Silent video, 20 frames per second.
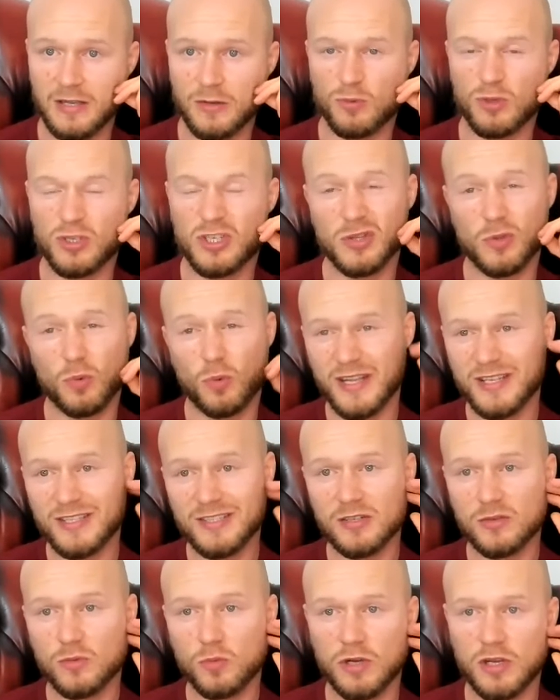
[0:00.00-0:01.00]
which in the
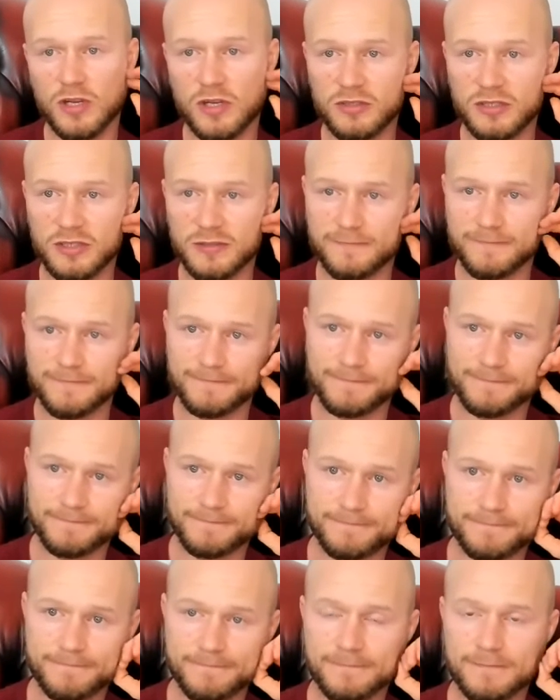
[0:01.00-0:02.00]
Western world,
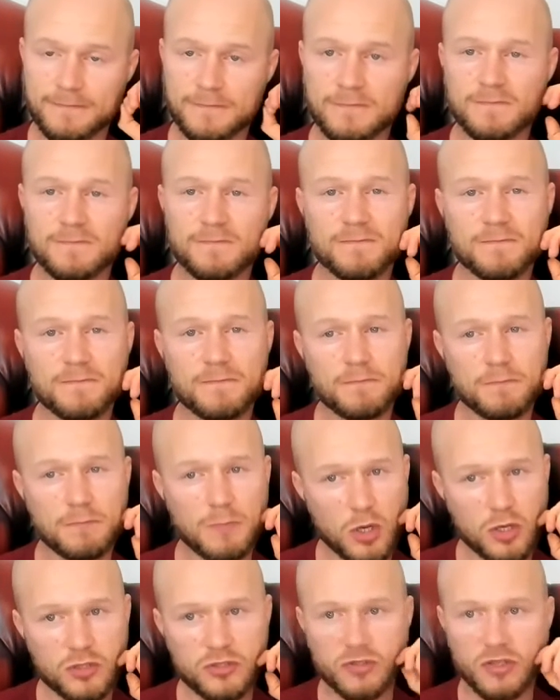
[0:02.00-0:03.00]

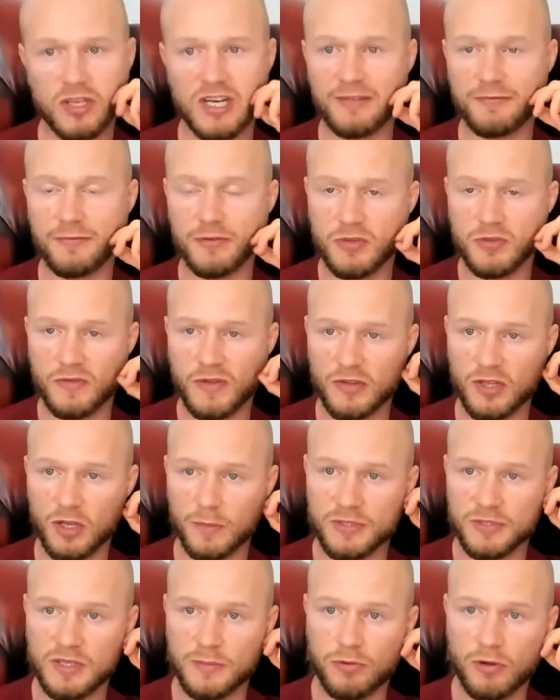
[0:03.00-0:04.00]
mostly on average, you've got the
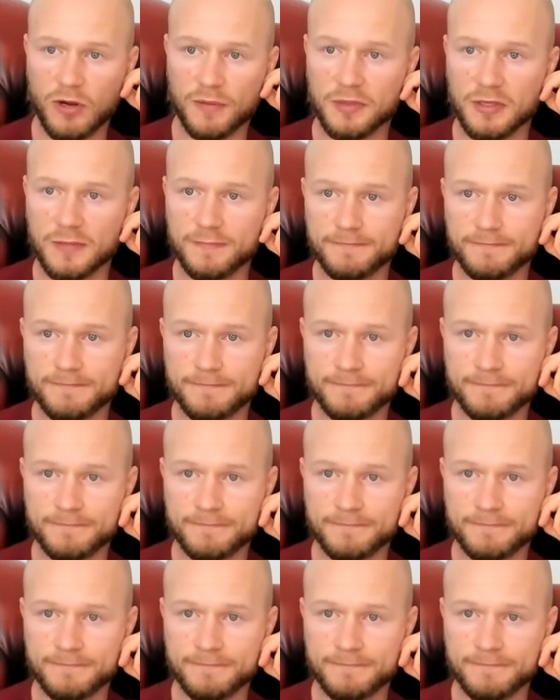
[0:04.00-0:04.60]
opposite problem